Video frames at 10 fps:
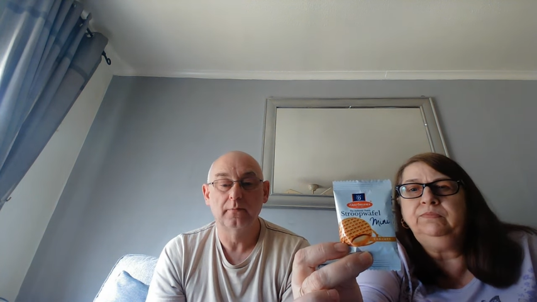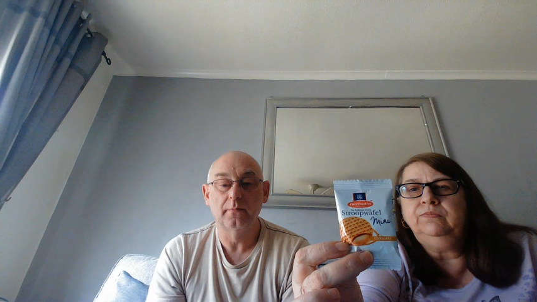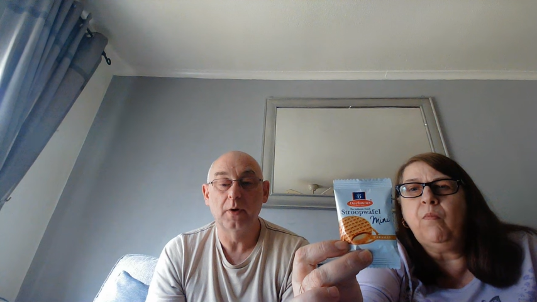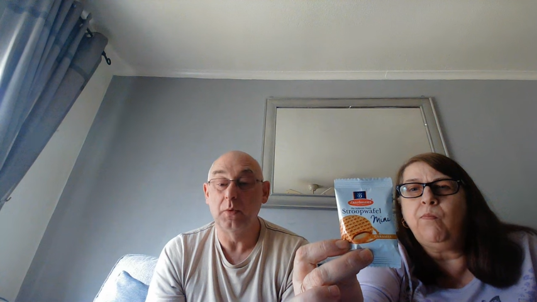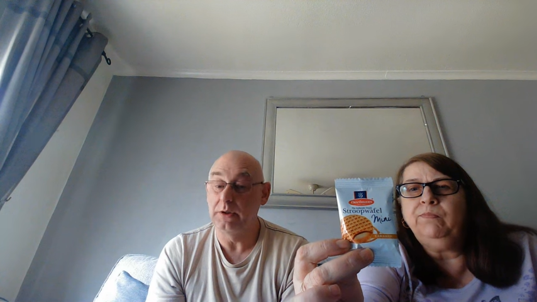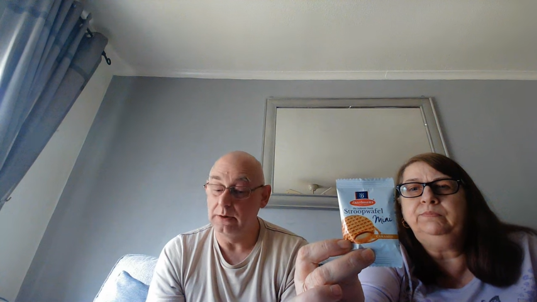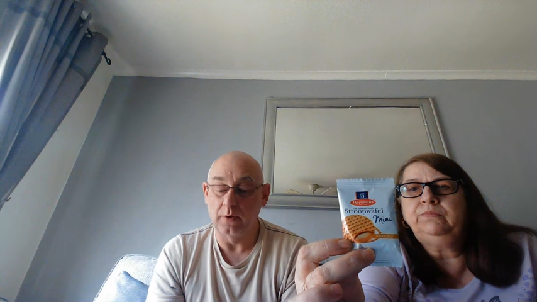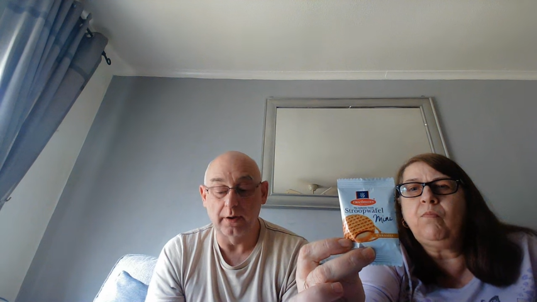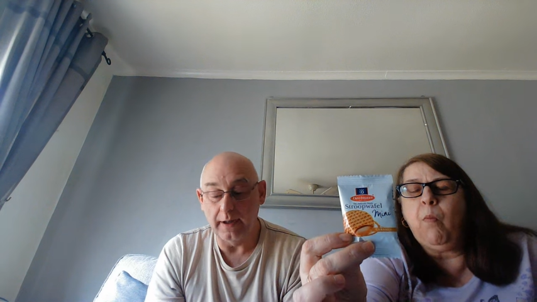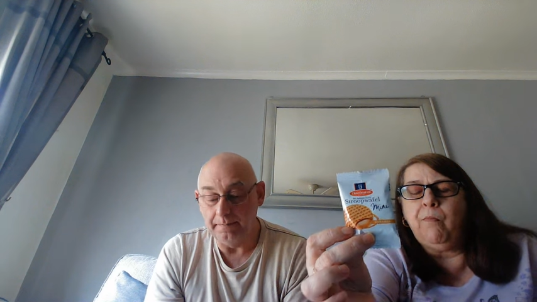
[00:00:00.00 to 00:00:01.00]
Speaker 1: Which is
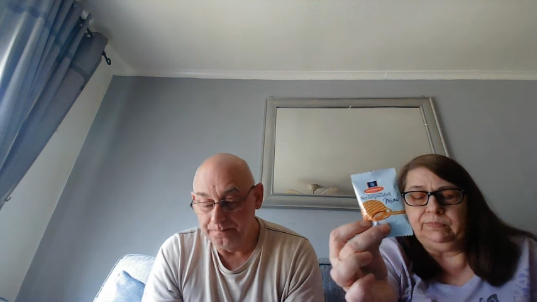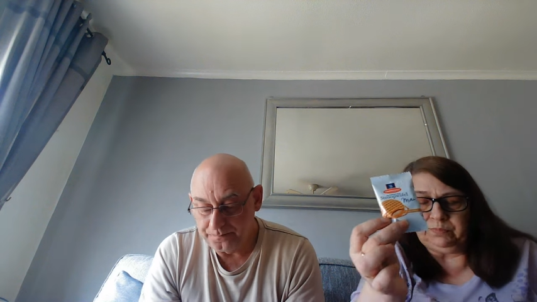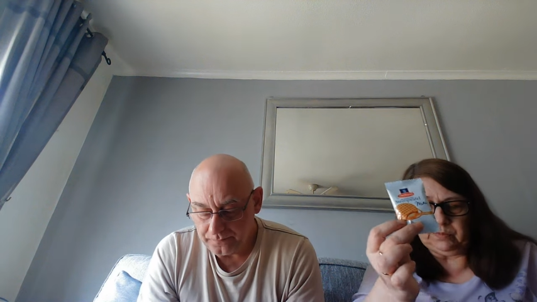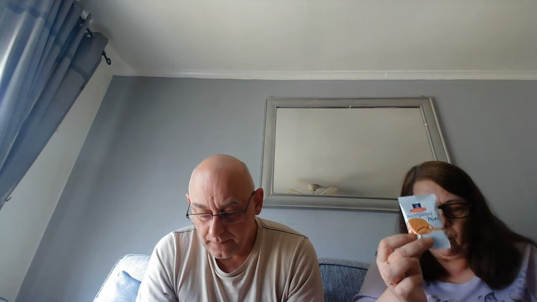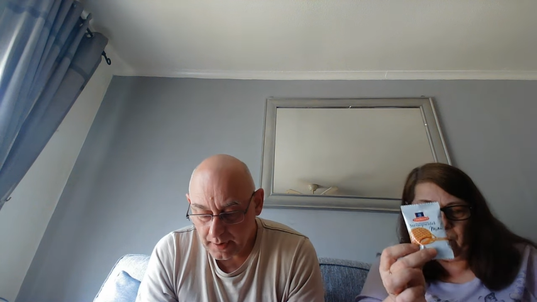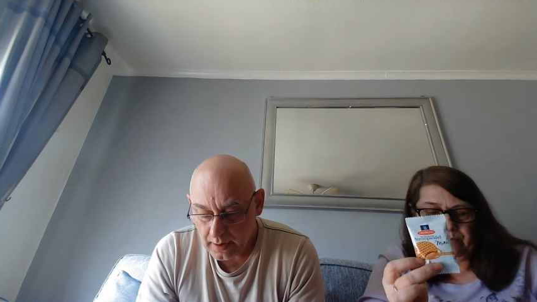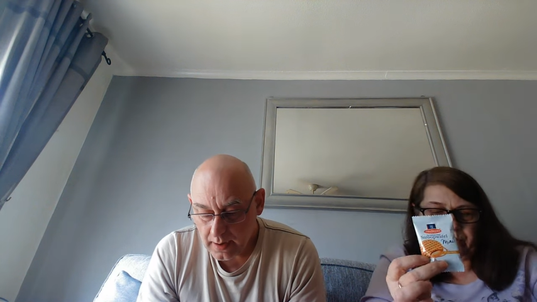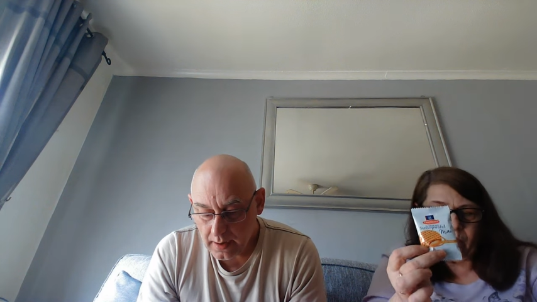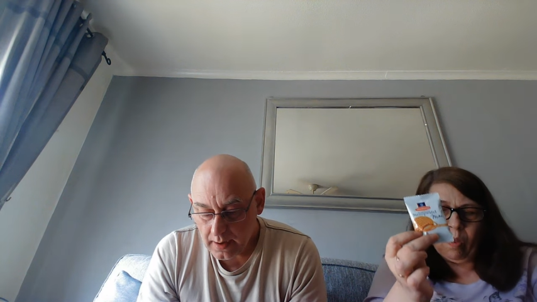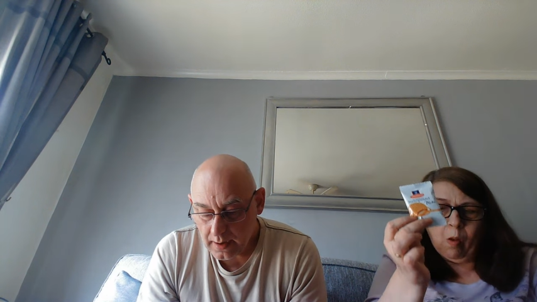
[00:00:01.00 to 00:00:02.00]
one of them.
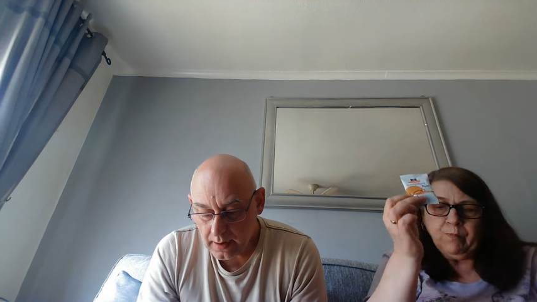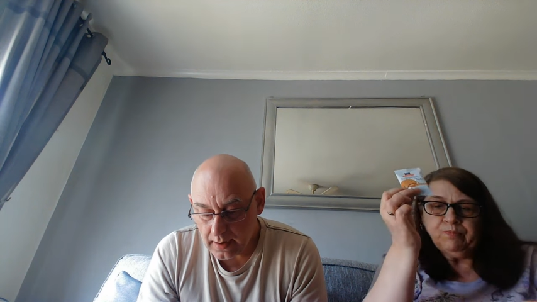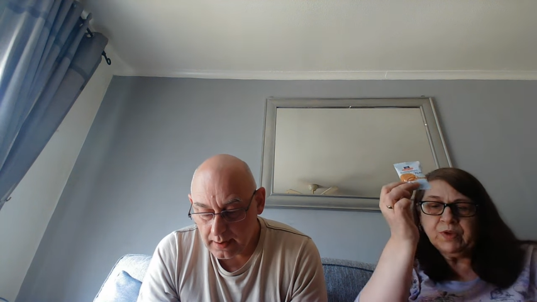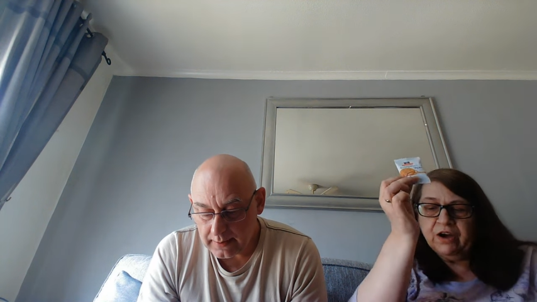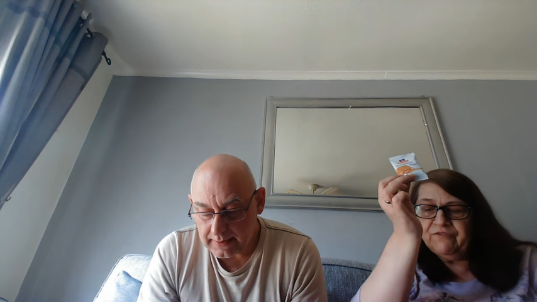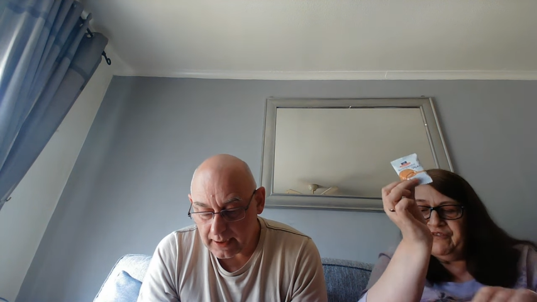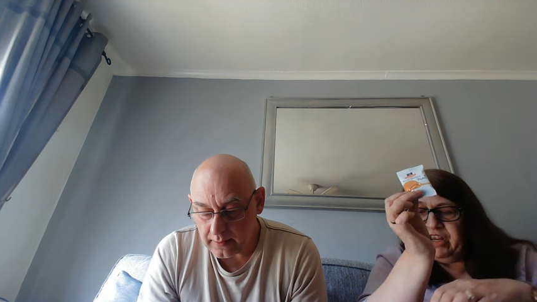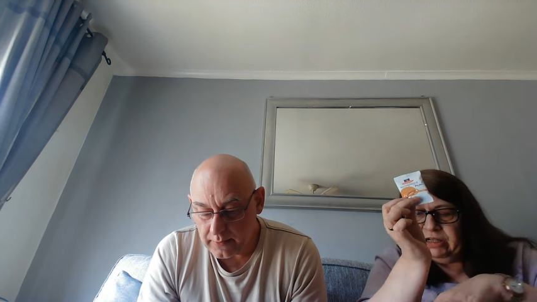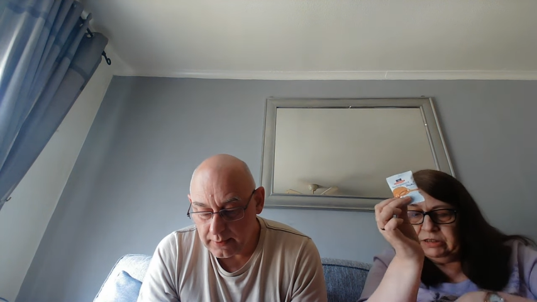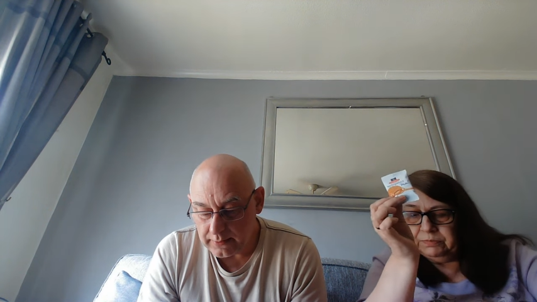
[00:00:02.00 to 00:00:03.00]

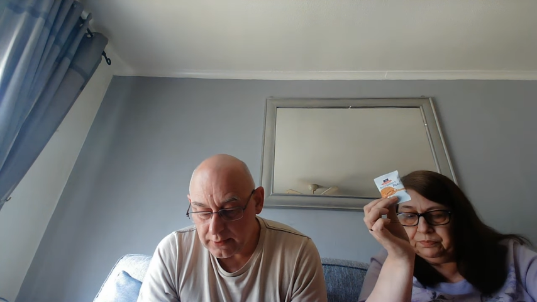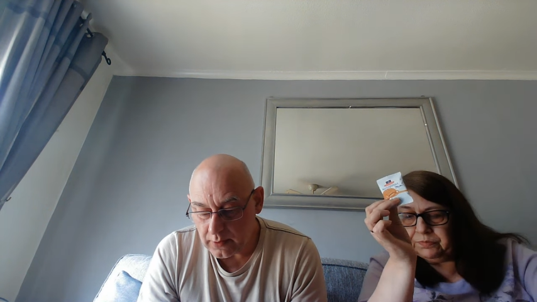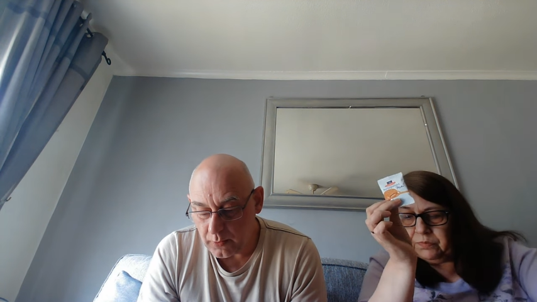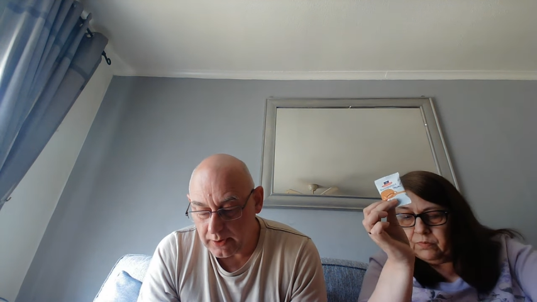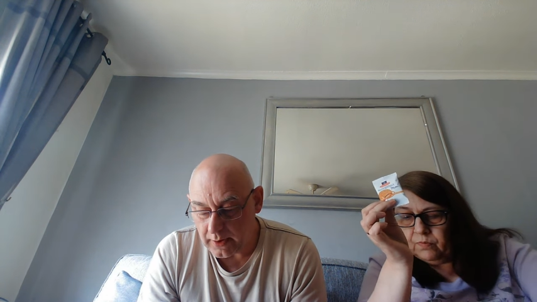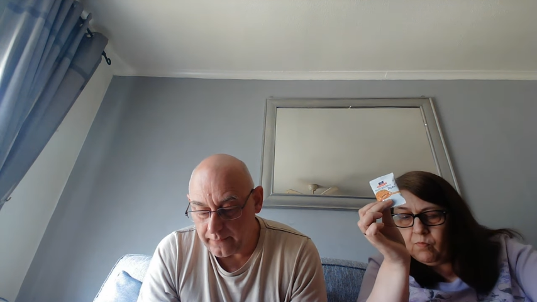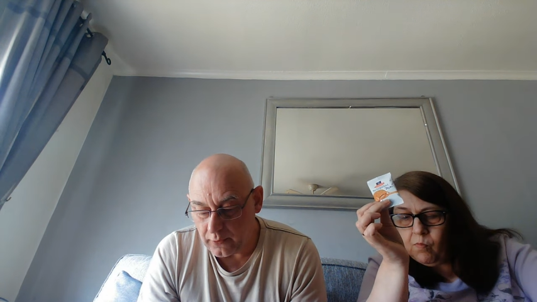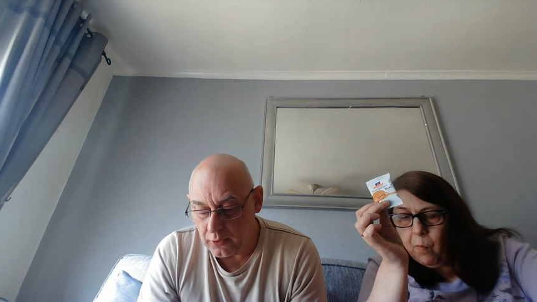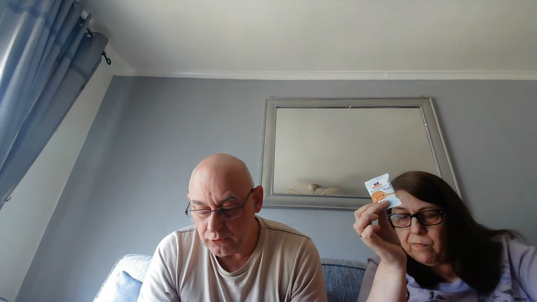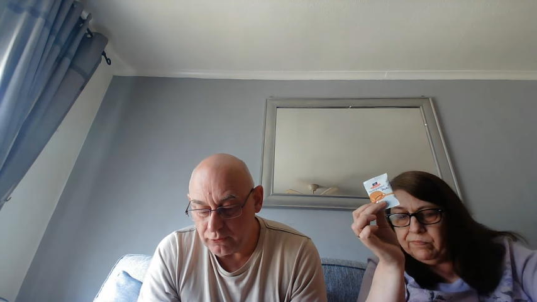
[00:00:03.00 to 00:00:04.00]
Uh, with over
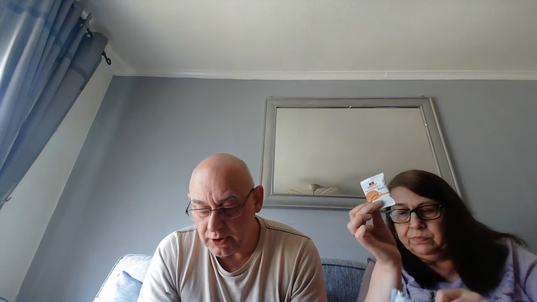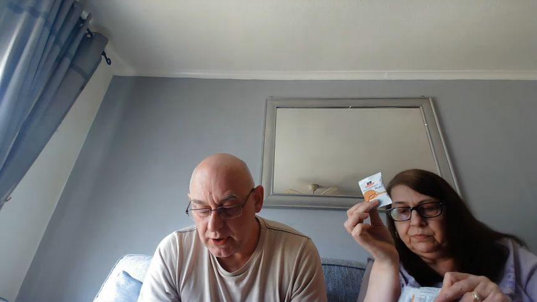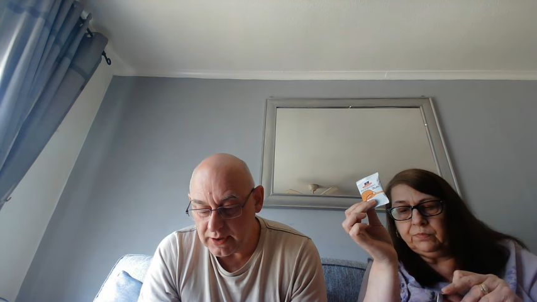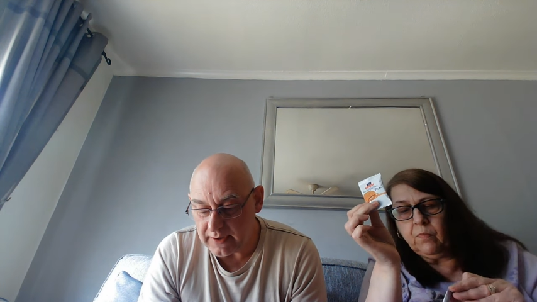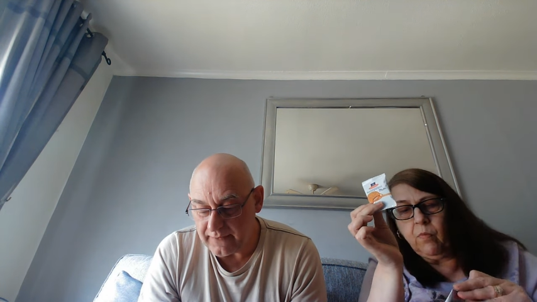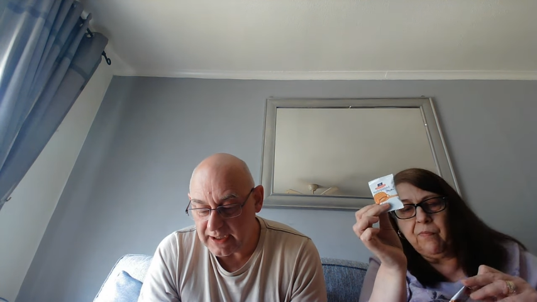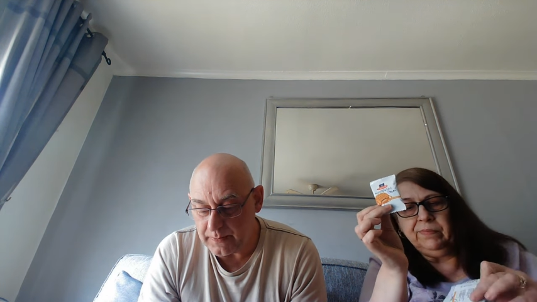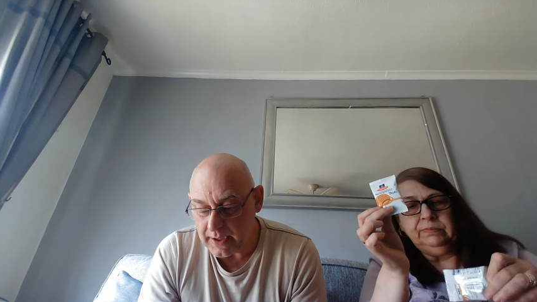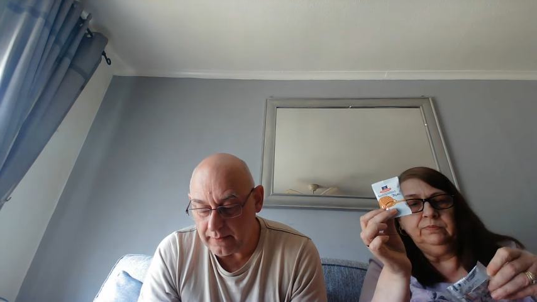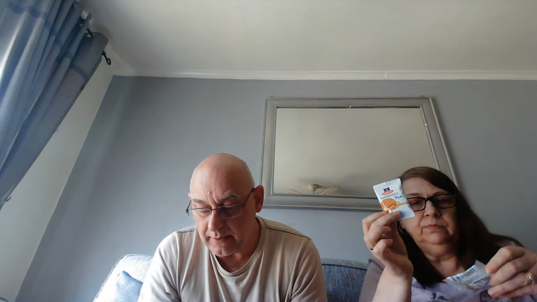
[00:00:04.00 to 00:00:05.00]
100 years of
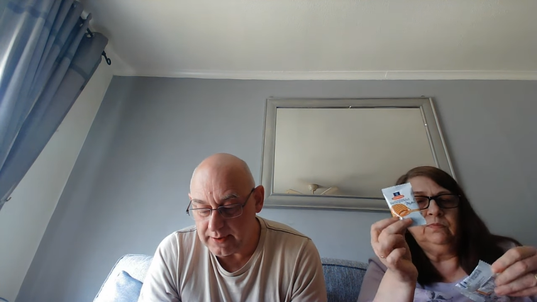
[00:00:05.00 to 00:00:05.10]
experience